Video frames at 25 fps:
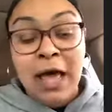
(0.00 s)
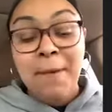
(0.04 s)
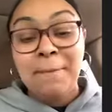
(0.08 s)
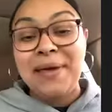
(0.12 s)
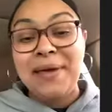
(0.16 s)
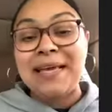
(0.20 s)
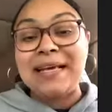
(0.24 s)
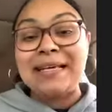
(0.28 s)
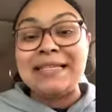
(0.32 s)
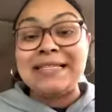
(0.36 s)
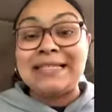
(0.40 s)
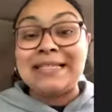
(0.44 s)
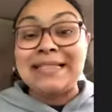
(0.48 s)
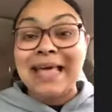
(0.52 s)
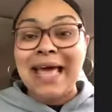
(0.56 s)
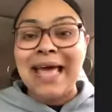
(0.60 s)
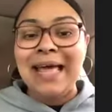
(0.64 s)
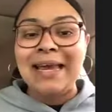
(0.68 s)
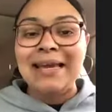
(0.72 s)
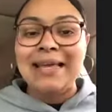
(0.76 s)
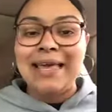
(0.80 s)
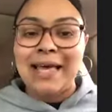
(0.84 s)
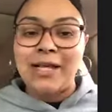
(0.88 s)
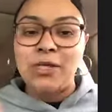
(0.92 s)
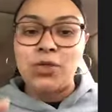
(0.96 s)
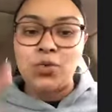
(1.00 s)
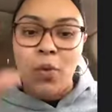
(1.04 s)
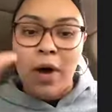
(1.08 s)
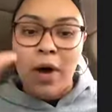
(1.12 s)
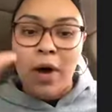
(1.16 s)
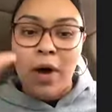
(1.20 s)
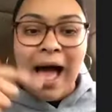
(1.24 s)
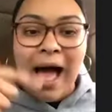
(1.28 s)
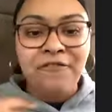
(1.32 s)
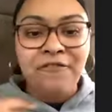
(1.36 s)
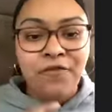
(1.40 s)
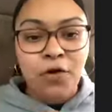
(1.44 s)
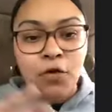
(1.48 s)
Because then guess what?
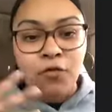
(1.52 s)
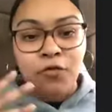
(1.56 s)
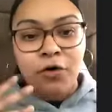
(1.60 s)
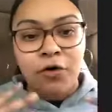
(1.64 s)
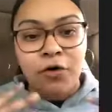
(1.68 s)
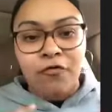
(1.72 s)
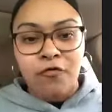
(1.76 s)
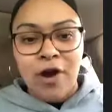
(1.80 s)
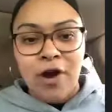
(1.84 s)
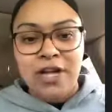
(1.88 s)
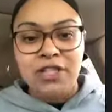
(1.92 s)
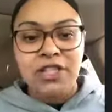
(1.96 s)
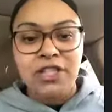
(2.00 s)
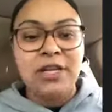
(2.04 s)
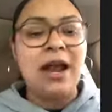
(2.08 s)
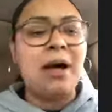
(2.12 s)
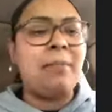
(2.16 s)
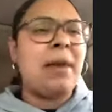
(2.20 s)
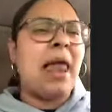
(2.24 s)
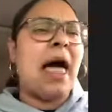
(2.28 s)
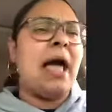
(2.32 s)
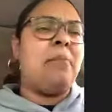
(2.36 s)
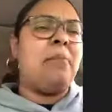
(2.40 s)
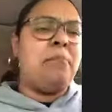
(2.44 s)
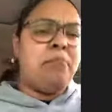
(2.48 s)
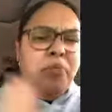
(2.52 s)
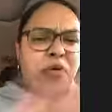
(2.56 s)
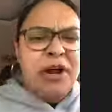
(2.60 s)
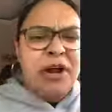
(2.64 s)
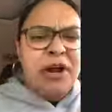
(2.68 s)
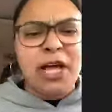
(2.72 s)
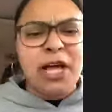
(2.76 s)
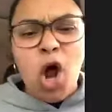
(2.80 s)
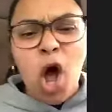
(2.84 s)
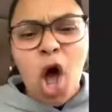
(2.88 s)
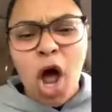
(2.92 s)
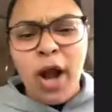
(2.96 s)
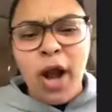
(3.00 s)
I feel refreshed and I'm like, bring
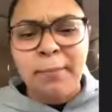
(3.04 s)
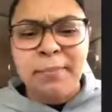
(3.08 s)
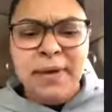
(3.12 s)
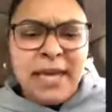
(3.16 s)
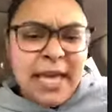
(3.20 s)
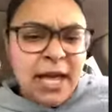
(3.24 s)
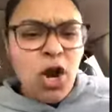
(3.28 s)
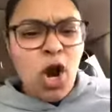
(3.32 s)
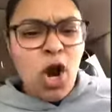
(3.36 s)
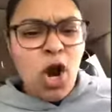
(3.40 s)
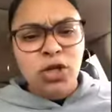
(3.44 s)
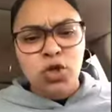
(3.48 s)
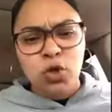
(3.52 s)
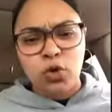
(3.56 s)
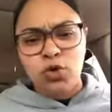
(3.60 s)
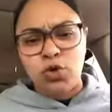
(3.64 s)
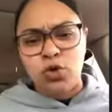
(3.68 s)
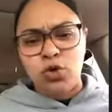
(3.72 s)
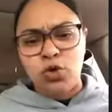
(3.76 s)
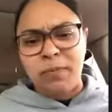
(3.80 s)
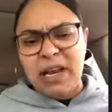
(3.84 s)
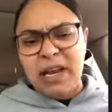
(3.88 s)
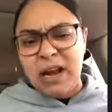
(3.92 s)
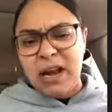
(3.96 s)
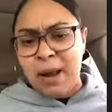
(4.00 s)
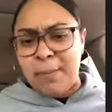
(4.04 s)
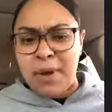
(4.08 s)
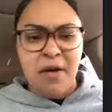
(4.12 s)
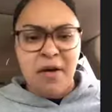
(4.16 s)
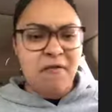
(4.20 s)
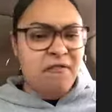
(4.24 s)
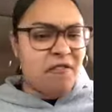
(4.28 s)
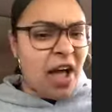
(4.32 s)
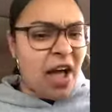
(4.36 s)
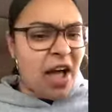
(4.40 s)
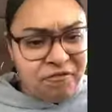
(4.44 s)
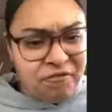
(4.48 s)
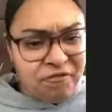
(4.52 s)
it on. I'm getting on social media and I'm gonna
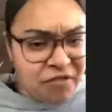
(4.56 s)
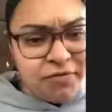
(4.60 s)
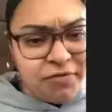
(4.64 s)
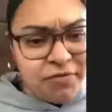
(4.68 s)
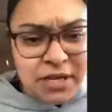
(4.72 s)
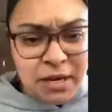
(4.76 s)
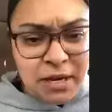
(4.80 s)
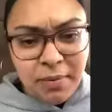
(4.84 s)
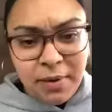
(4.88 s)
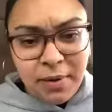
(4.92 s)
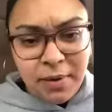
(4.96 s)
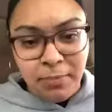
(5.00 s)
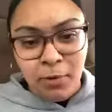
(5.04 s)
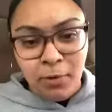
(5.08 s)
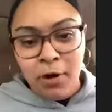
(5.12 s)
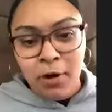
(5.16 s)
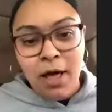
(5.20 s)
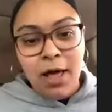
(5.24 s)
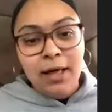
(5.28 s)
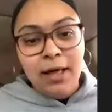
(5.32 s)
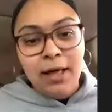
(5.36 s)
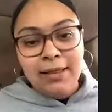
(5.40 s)
invite 15 people.